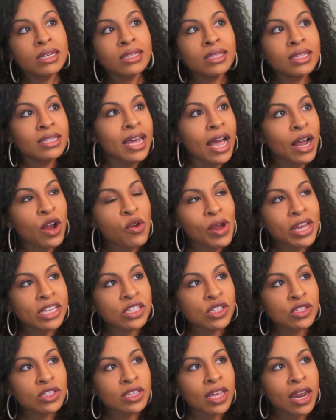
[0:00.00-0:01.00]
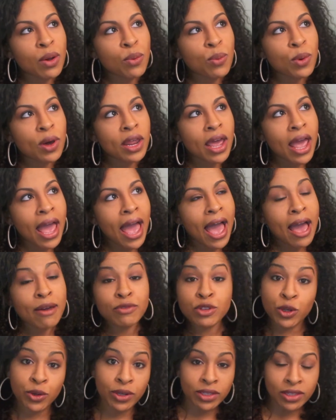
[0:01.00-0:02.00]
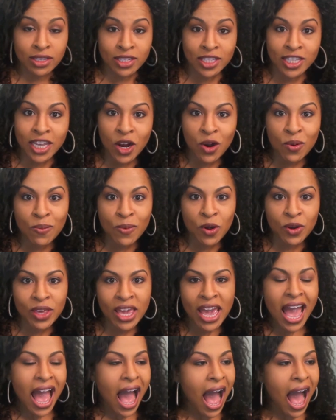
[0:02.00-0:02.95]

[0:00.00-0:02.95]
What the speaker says: the decorations that I want to have during the ceremony,